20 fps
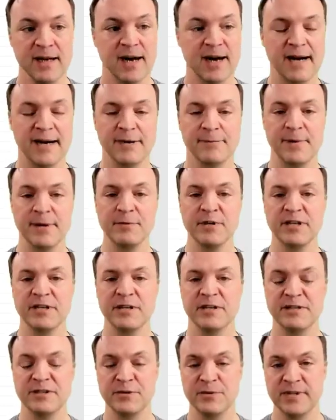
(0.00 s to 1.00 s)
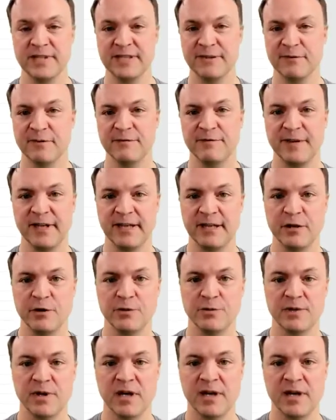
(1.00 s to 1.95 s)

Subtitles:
I'm going to do a different video